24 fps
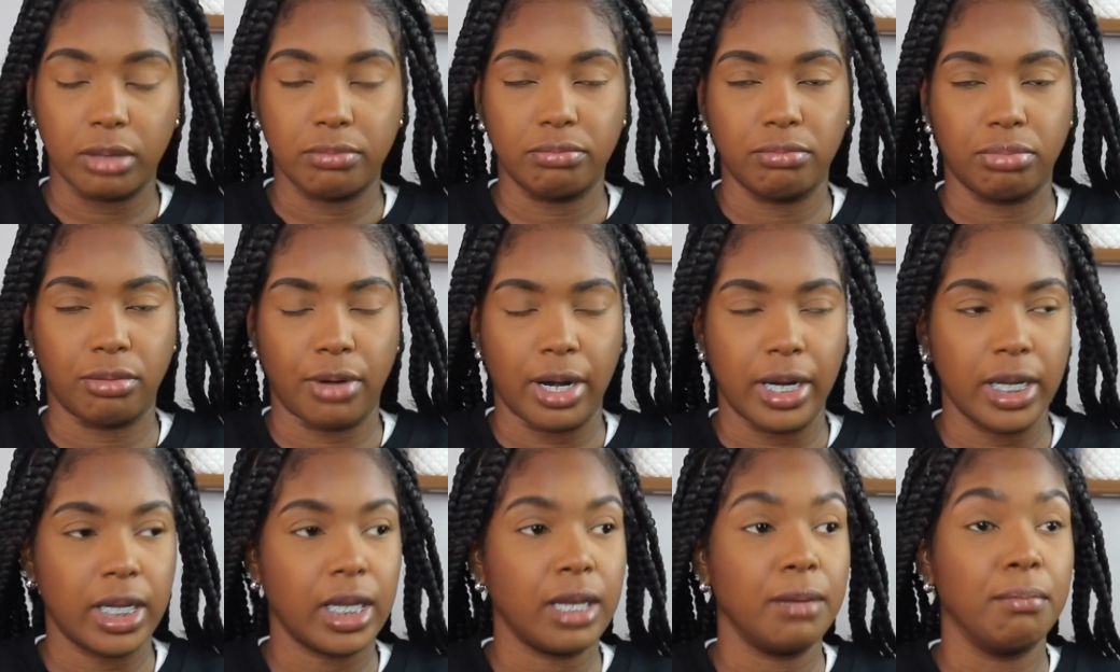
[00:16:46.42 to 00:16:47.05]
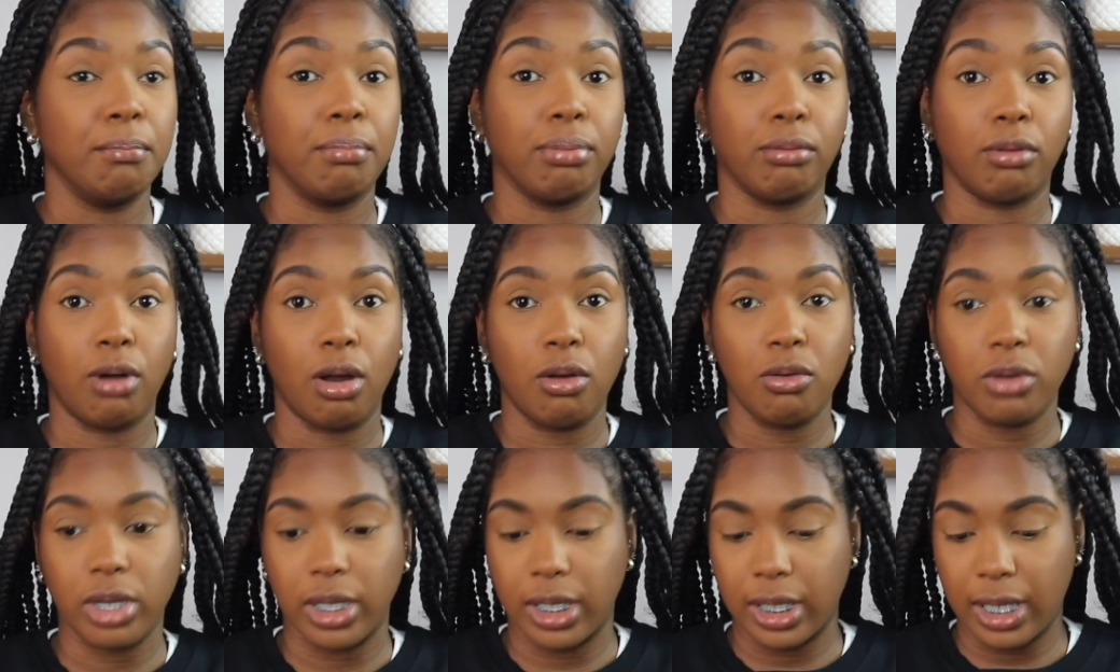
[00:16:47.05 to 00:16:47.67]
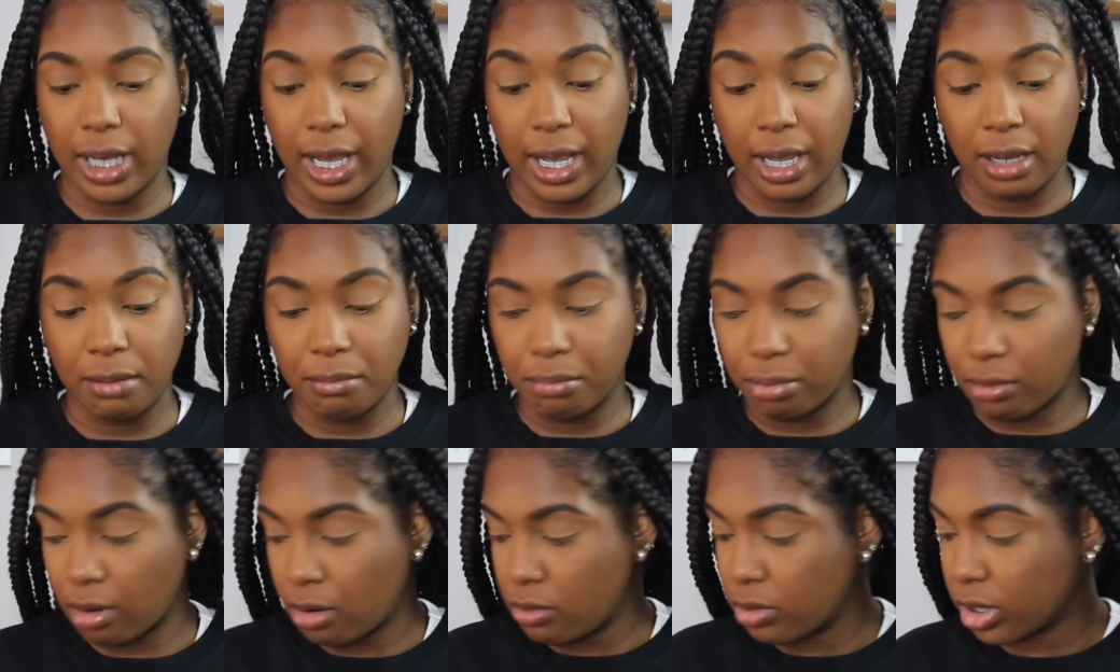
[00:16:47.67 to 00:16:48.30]
break it broke it came
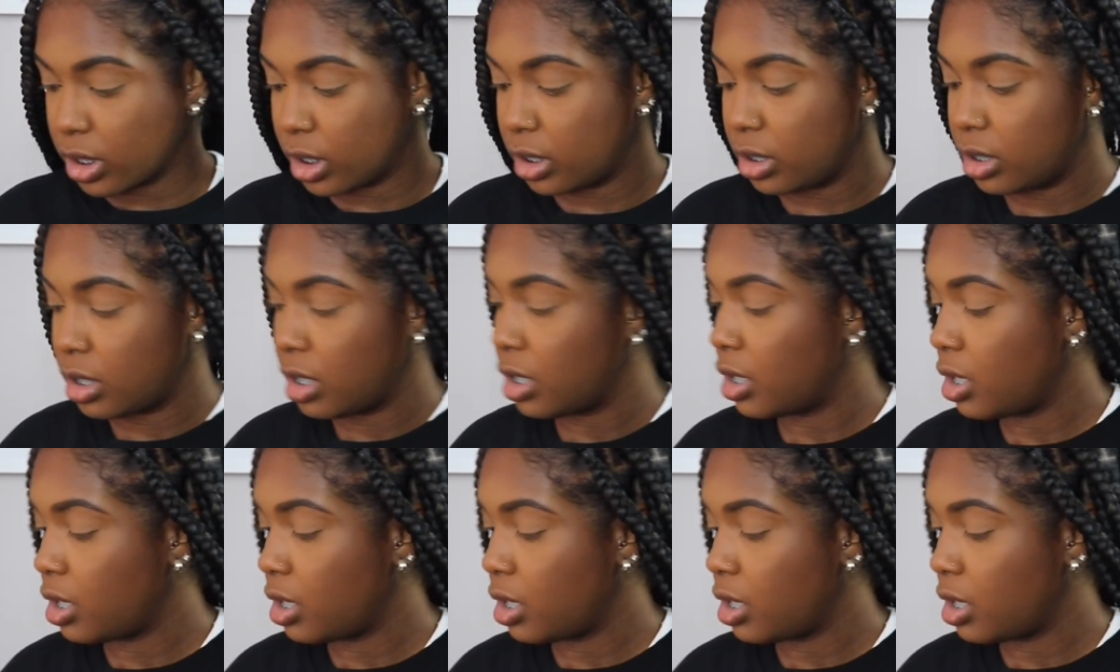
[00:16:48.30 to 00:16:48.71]
broken